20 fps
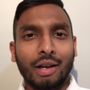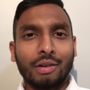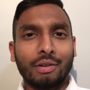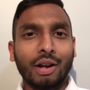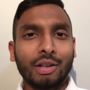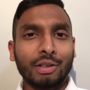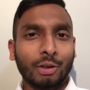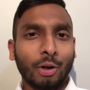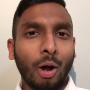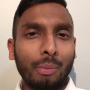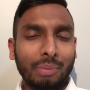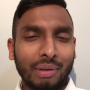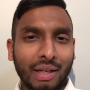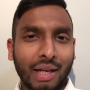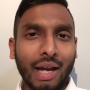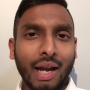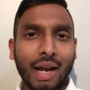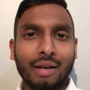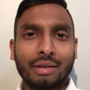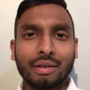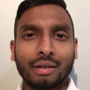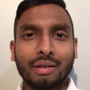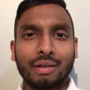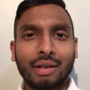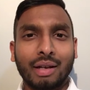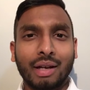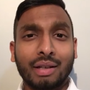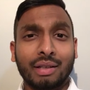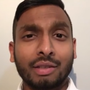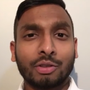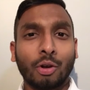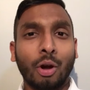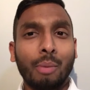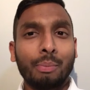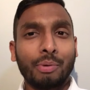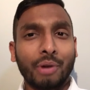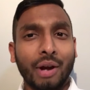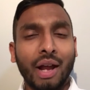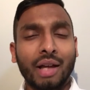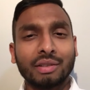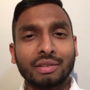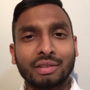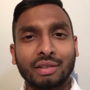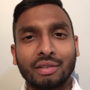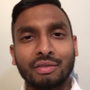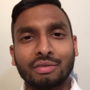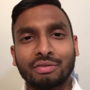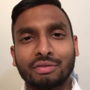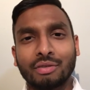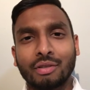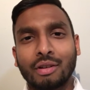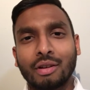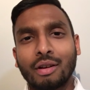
rather complicated. It is comprehensive,